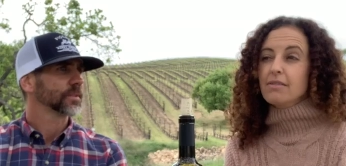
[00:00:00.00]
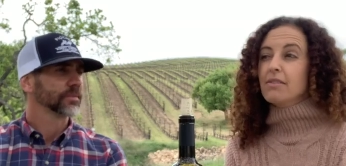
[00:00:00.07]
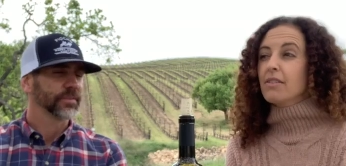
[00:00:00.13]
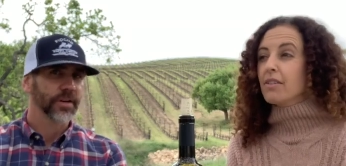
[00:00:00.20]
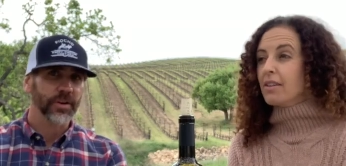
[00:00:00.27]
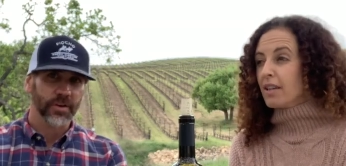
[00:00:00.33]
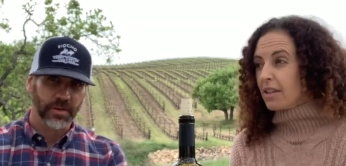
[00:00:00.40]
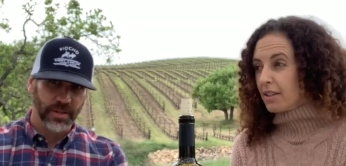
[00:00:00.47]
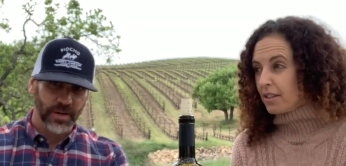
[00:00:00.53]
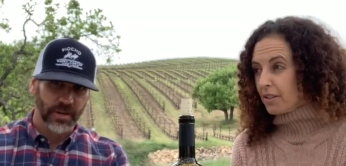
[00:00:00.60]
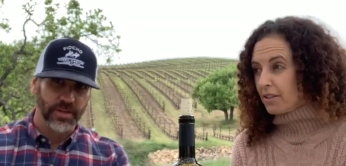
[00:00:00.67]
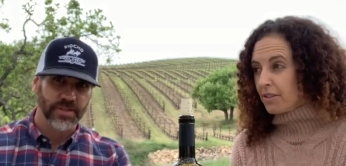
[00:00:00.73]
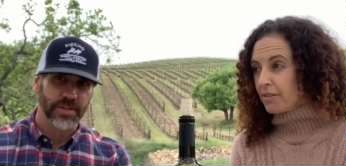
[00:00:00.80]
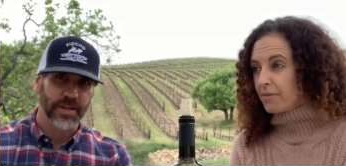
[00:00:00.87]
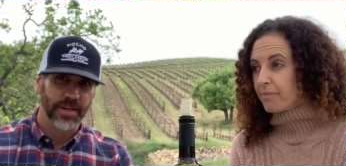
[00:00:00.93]
Speaker 1: Very early
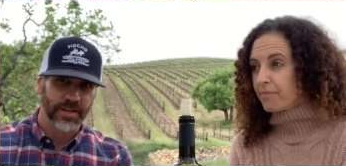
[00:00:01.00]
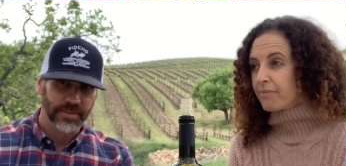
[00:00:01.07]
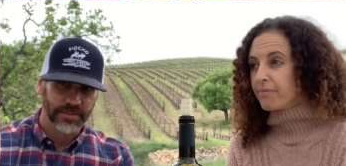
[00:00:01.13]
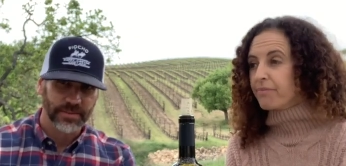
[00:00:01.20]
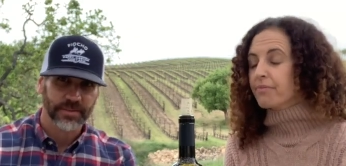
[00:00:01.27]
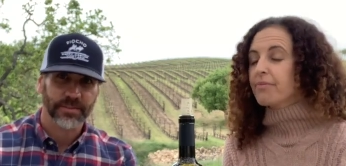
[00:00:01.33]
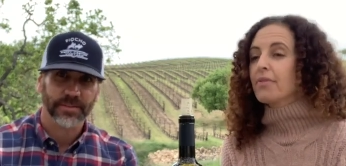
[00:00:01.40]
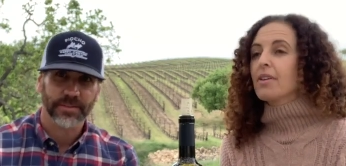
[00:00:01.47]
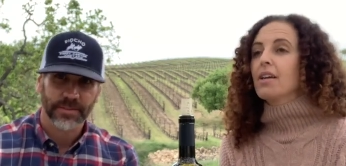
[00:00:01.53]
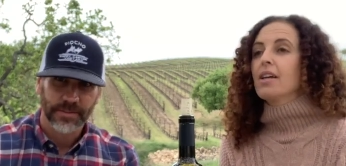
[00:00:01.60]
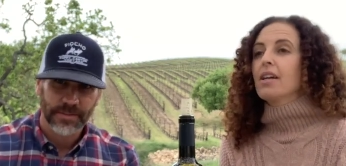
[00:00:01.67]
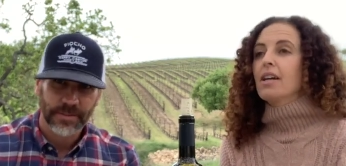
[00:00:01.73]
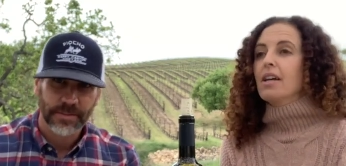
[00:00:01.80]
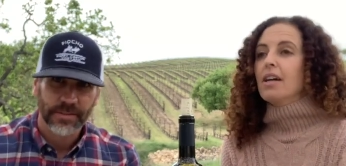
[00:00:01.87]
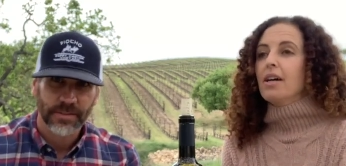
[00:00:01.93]
harvest, yeah.
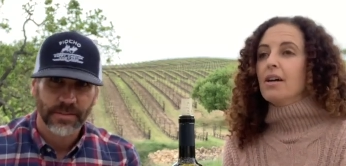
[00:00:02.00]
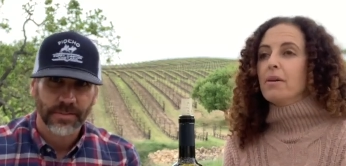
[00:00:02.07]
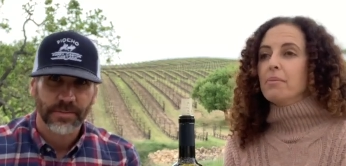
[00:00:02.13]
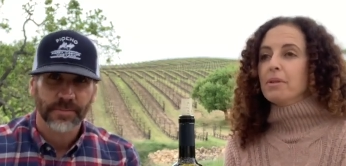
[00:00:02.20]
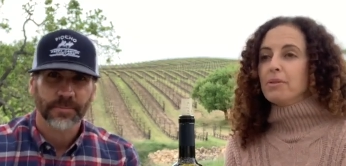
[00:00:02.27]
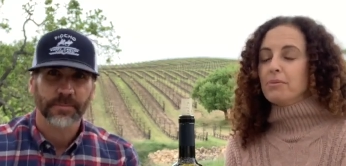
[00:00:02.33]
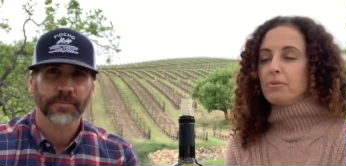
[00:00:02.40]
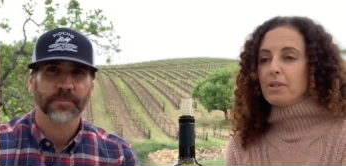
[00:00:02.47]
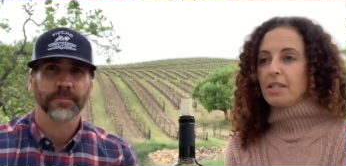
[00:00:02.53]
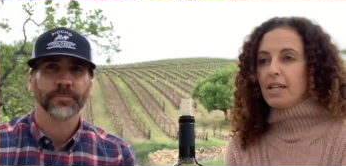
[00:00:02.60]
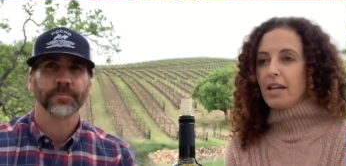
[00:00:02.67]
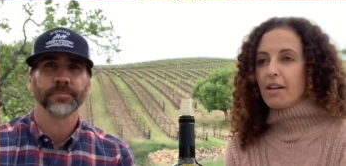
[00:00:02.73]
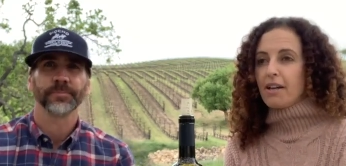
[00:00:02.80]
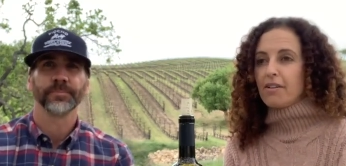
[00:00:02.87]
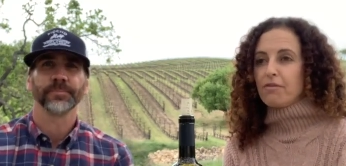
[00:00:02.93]
Um, and we
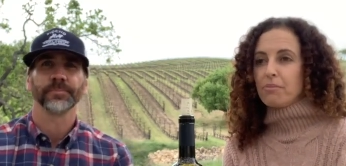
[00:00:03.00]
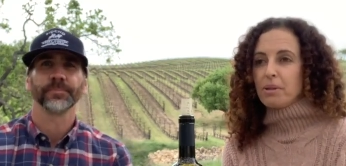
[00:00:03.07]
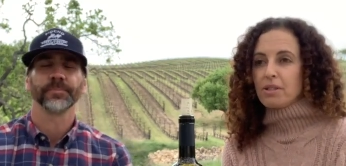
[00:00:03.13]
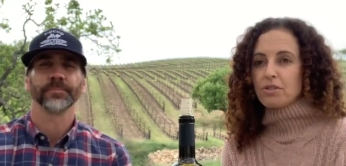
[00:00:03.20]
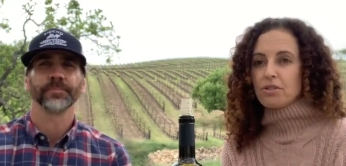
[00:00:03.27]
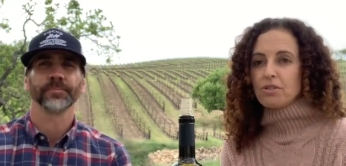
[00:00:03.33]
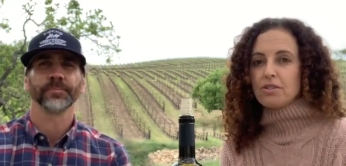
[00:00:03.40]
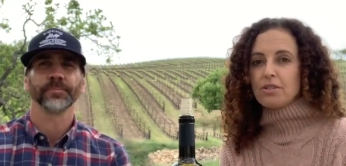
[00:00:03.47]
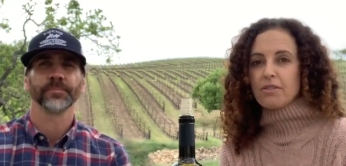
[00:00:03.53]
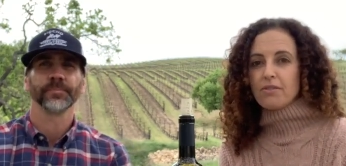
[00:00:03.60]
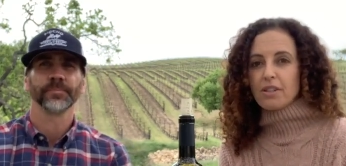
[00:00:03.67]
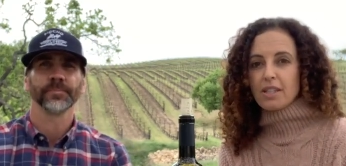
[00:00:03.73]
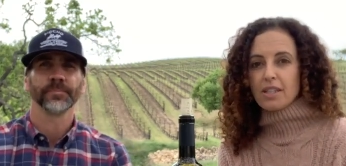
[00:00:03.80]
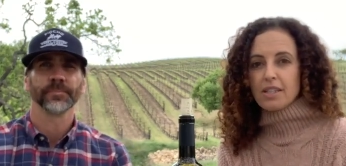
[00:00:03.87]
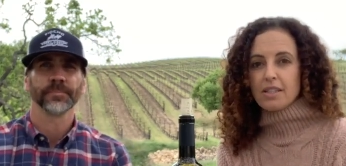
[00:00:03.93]
have pictures of
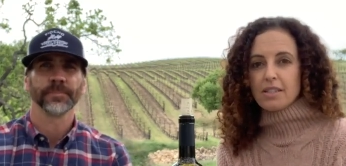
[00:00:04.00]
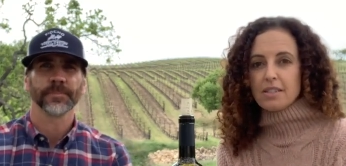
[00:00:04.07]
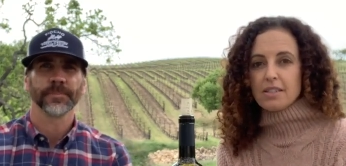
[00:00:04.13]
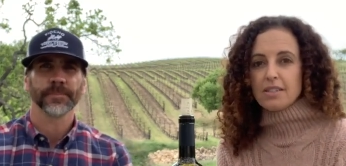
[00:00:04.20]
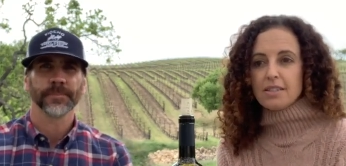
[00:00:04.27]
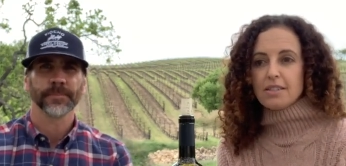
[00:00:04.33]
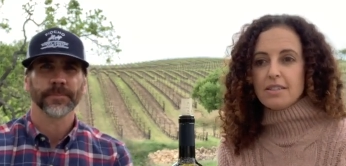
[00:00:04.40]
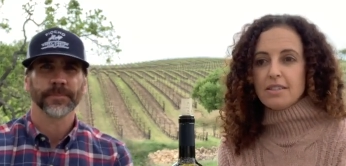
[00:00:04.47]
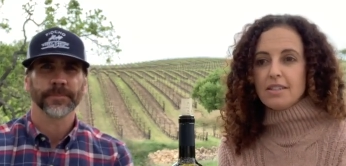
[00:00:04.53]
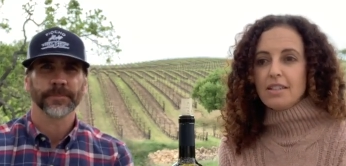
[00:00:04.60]
the kids